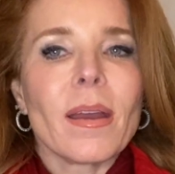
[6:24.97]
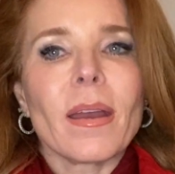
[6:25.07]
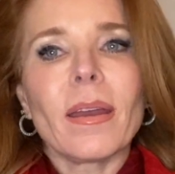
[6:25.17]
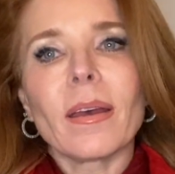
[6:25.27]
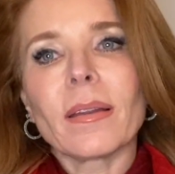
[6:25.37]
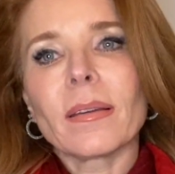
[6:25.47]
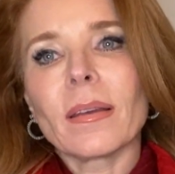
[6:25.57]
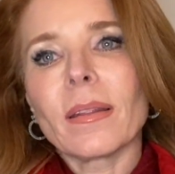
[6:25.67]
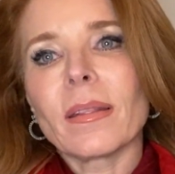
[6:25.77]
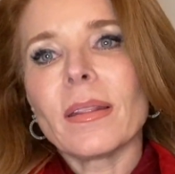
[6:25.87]

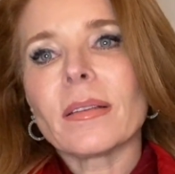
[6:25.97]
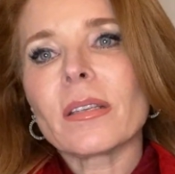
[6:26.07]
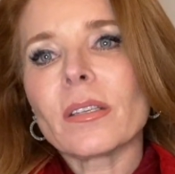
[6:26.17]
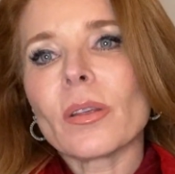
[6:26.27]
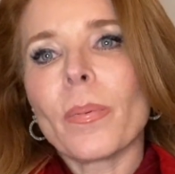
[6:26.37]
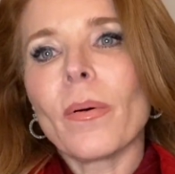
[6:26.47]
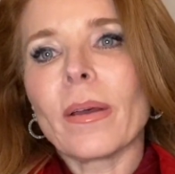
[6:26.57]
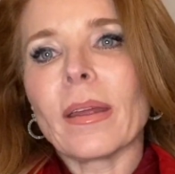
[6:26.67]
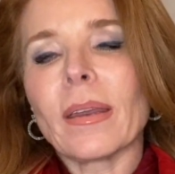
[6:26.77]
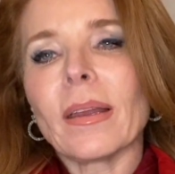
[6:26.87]
And this is the
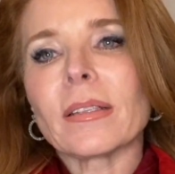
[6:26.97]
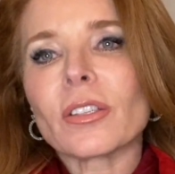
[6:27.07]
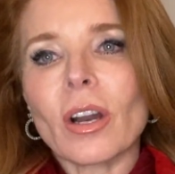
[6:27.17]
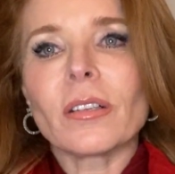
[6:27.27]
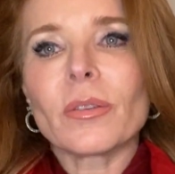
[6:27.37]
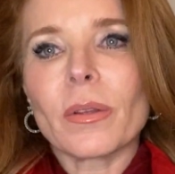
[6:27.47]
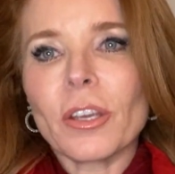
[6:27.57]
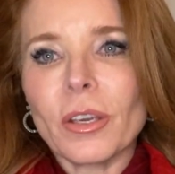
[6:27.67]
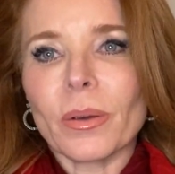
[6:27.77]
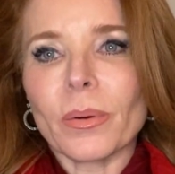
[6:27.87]
point. It starts with
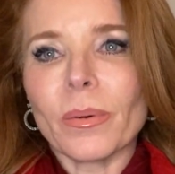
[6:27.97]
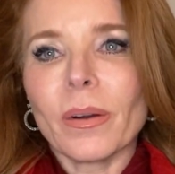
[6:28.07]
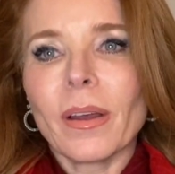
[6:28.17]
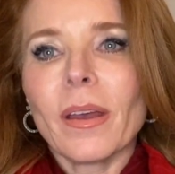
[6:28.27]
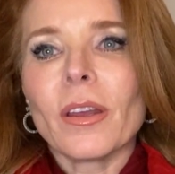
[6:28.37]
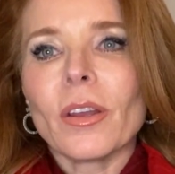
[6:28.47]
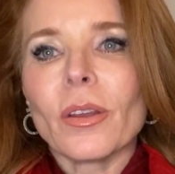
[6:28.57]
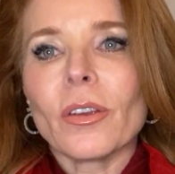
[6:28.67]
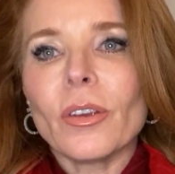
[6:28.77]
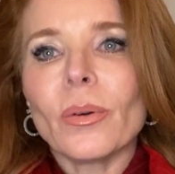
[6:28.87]
you.
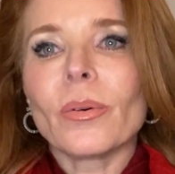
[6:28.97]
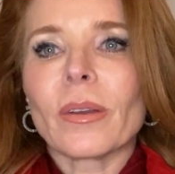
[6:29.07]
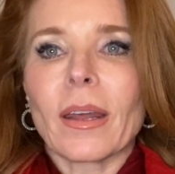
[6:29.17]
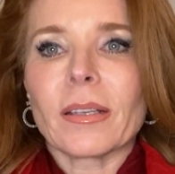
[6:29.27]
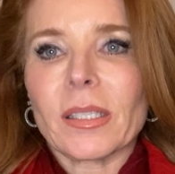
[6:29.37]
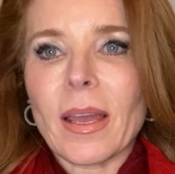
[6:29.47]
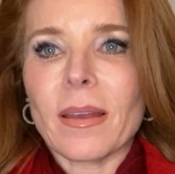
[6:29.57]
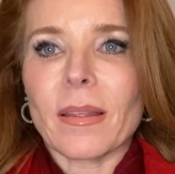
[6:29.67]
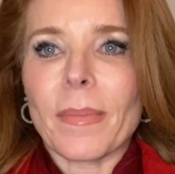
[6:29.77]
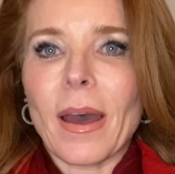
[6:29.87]
You get a say
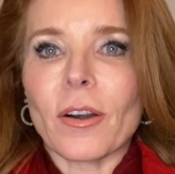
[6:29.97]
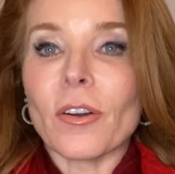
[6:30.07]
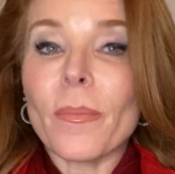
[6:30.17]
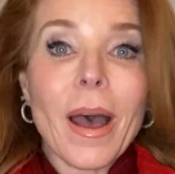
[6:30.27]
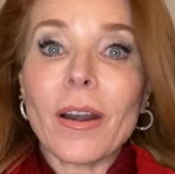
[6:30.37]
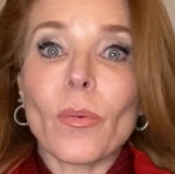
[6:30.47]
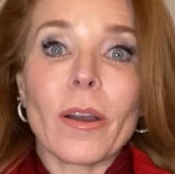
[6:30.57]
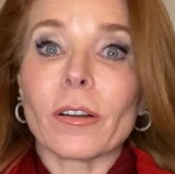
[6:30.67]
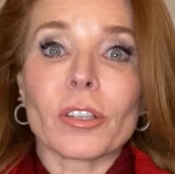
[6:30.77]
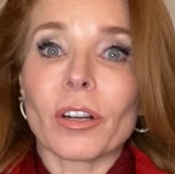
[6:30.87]
in the matter, no matter
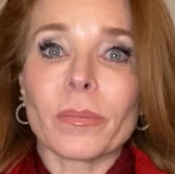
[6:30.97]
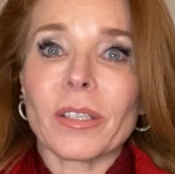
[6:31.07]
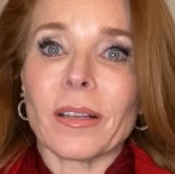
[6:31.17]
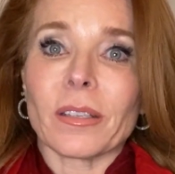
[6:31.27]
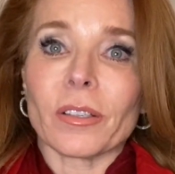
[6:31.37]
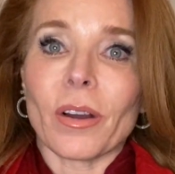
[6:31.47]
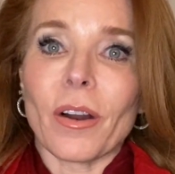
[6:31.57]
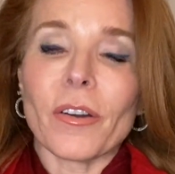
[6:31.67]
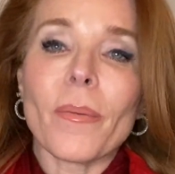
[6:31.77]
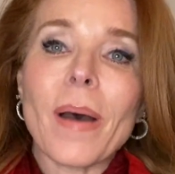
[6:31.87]
what your circumstances
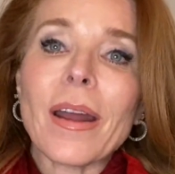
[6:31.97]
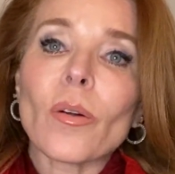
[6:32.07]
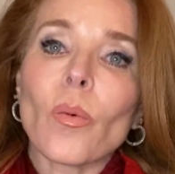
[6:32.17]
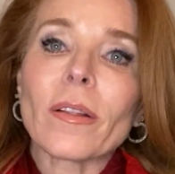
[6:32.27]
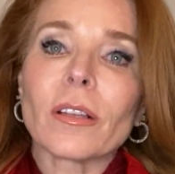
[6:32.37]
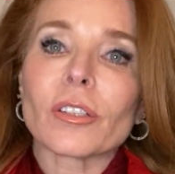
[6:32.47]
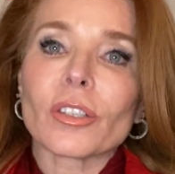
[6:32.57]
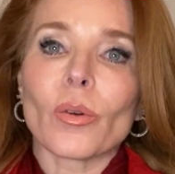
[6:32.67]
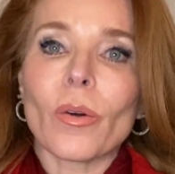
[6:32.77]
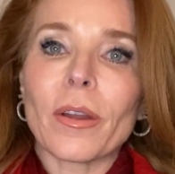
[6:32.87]
are, no matter what the
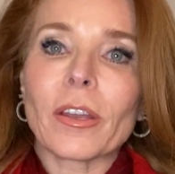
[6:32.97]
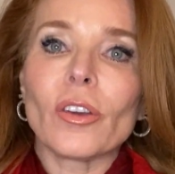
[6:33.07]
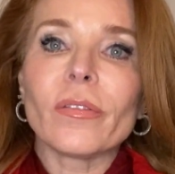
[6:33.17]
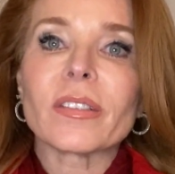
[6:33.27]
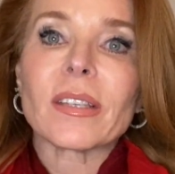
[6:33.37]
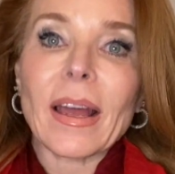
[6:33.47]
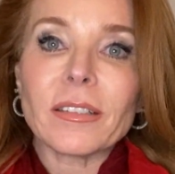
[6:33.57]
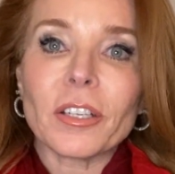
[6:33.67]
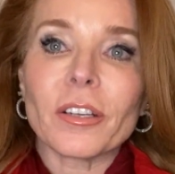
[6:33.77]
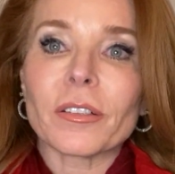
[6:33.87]
story you've
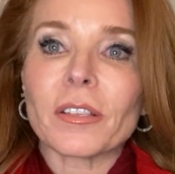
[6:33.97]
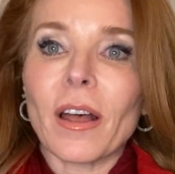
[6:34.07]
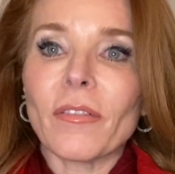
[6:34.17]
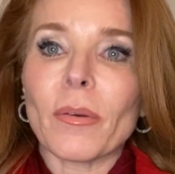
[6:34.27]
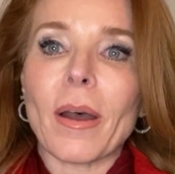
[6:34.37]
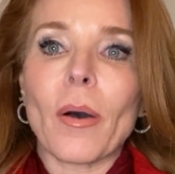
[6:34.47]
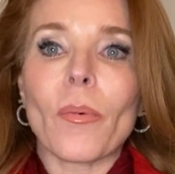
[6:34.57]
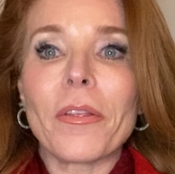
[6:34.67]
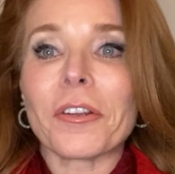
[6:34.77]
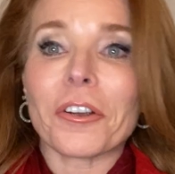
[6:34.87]
said to yourself about
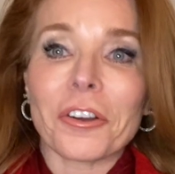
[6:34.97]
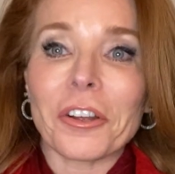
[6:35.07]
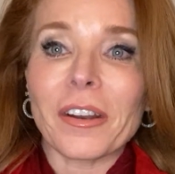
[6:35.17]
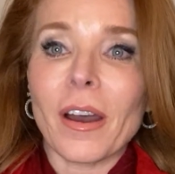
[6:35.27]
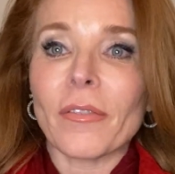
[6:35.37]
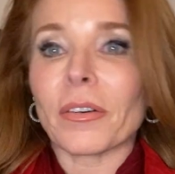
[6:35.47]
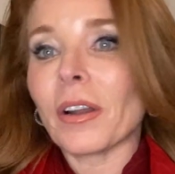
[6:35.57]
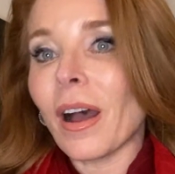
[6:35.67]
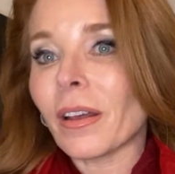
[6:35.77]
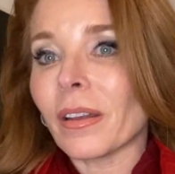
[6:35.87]
whether you're good enough or
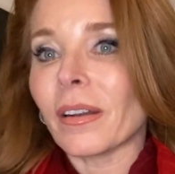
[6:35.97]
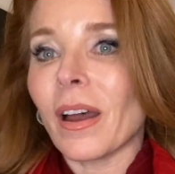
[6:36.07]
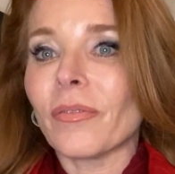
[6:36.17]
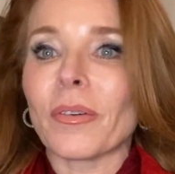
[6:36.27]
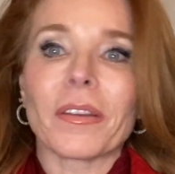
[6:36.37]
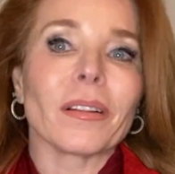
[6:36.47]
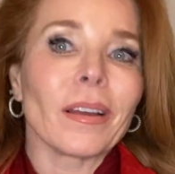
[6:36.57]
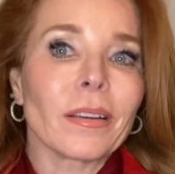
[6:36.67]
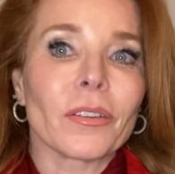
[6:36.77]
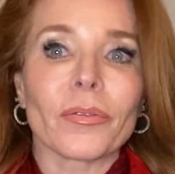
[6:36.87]
not good enough, whether you
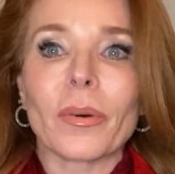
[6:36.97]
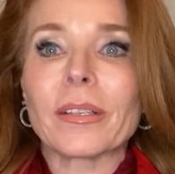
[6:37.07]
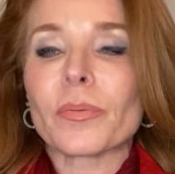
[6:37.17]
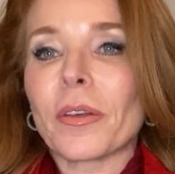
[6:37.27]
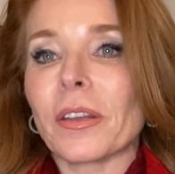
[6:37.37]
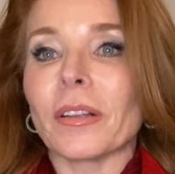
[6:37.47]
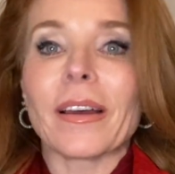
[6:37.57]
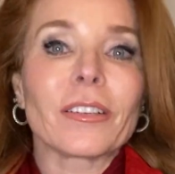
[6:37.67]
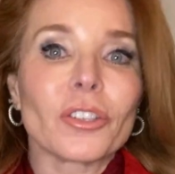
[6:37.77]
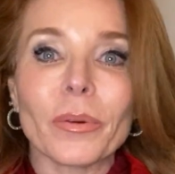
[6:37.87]
like your voice, whether you
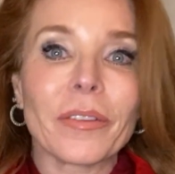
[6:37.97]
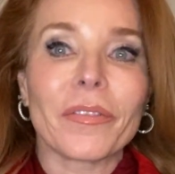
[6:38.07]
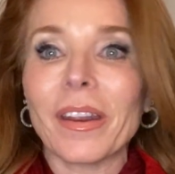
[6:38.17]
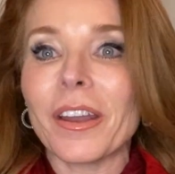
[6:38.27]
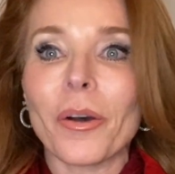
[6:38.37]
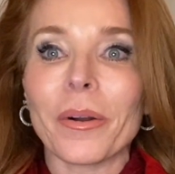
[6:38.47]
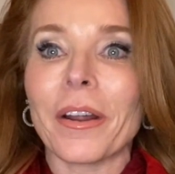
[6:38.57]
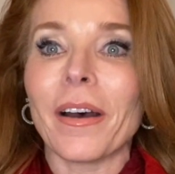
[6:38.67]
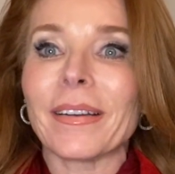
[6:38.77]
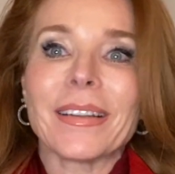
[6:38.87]
like doing video or
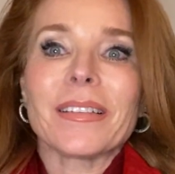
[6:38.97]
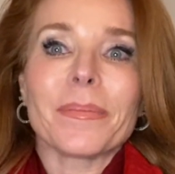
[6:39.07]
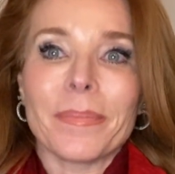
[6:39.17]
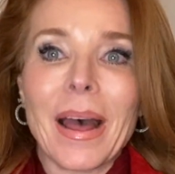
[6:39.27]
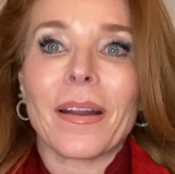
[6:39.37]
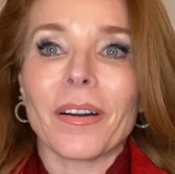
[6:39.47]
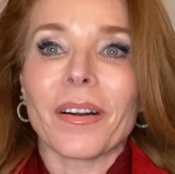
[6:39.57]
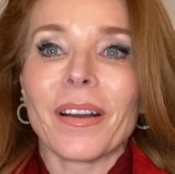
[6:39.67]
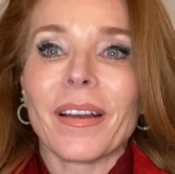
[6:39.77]
not, it doesn't matter.